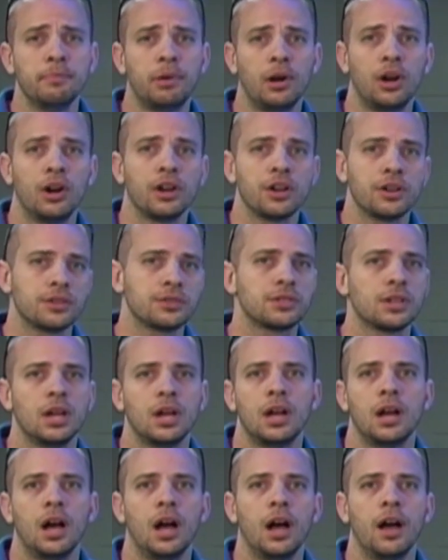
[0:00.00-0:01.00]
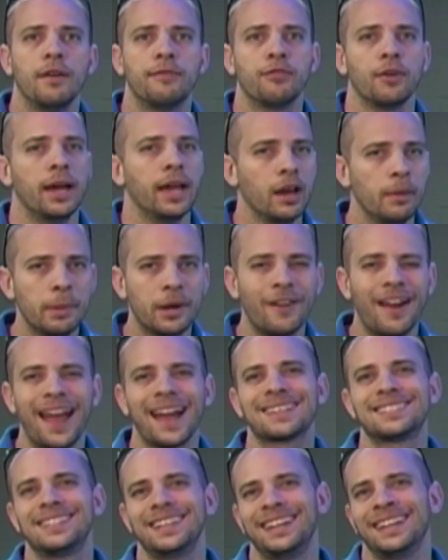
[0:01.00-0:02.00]
PARs for element or
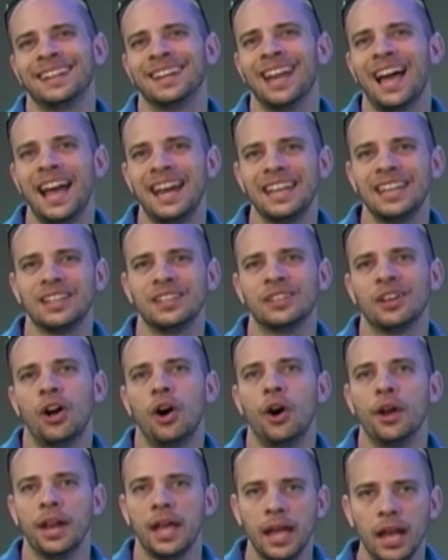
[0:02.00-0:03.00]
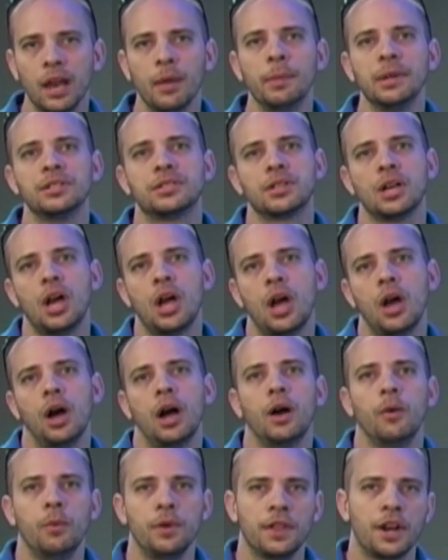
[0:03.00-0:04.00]
accent lighting on elements
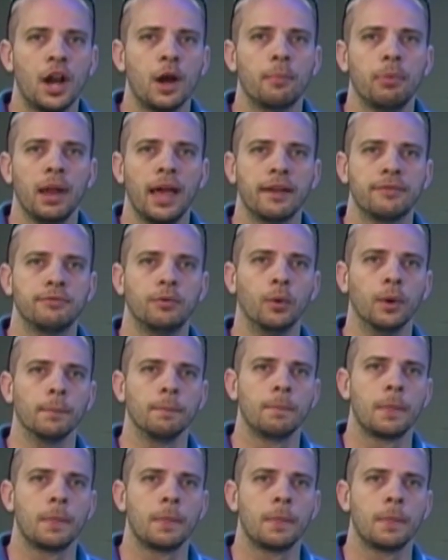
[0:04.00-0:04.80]
within our platform.